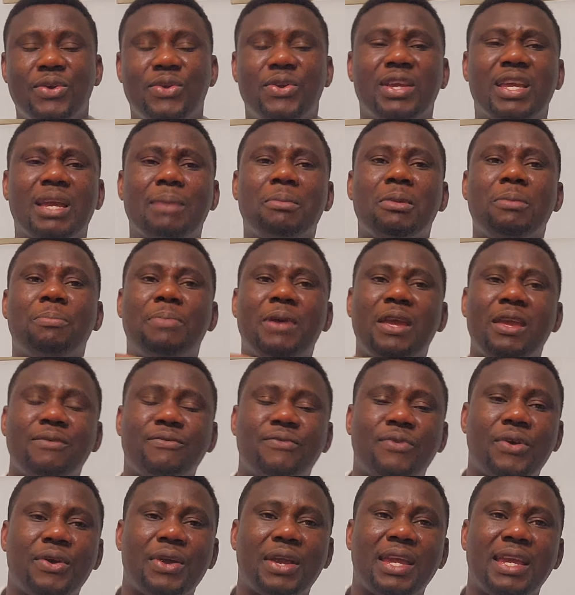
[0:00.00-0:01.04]
you can be paying
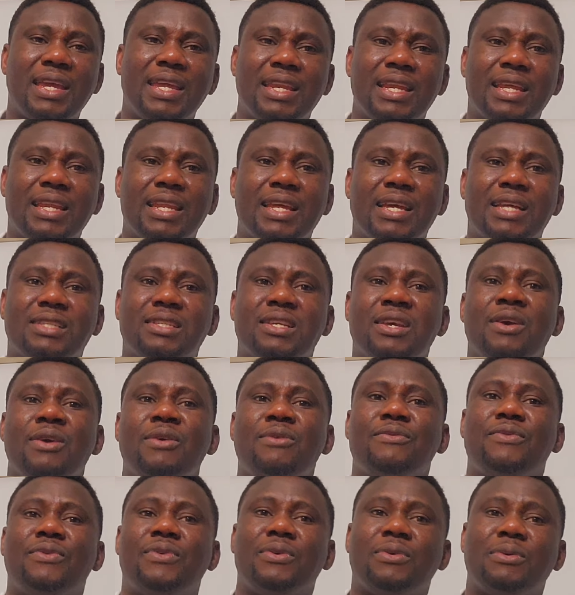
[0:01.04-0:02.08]
for your internet
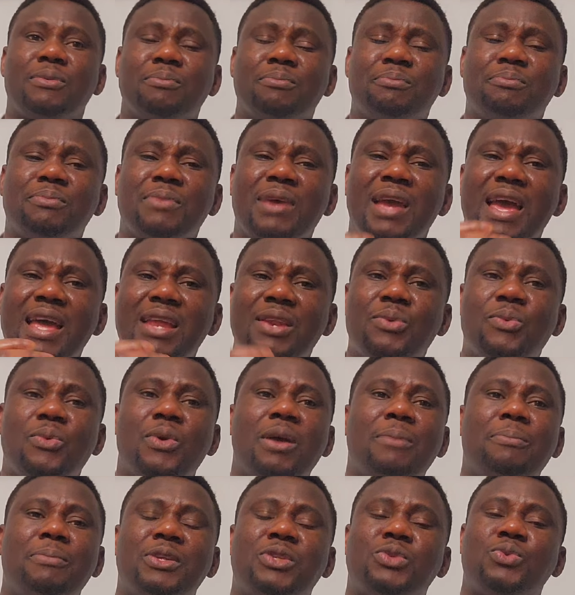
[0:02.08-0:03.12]
for
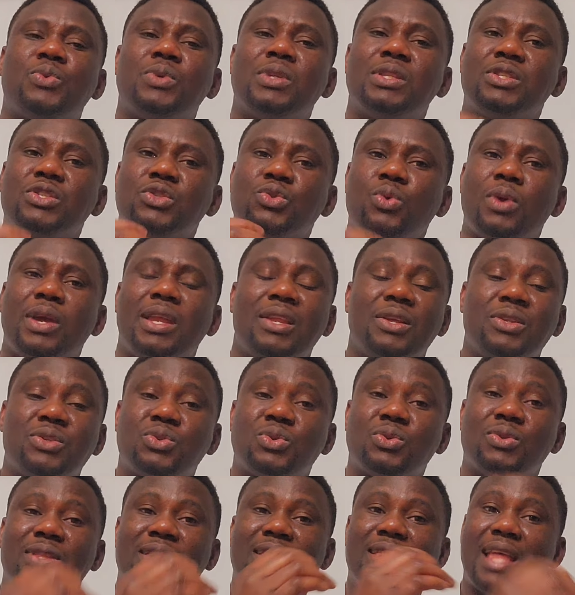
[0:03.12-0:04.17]
anywhere between 20
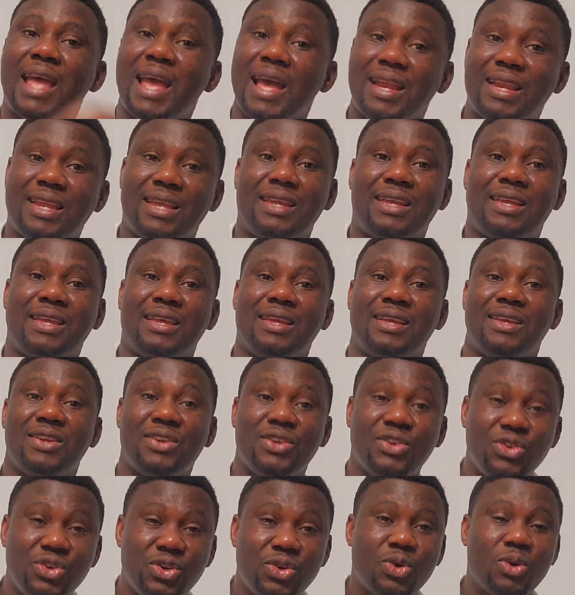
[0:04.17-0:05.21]
to 30
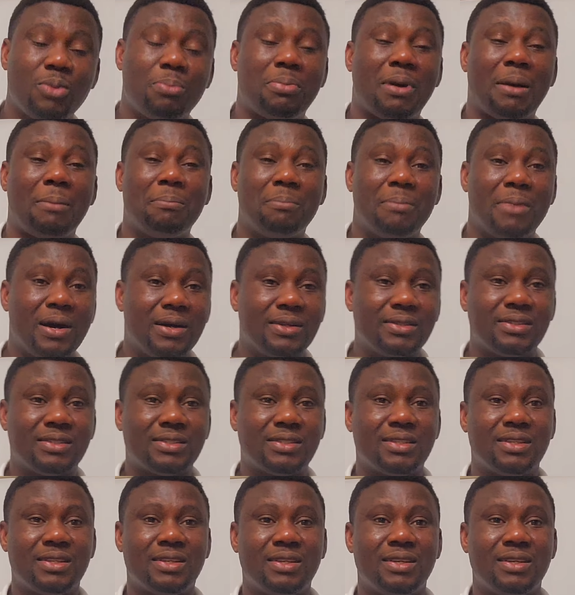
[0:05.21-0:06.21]
euro per month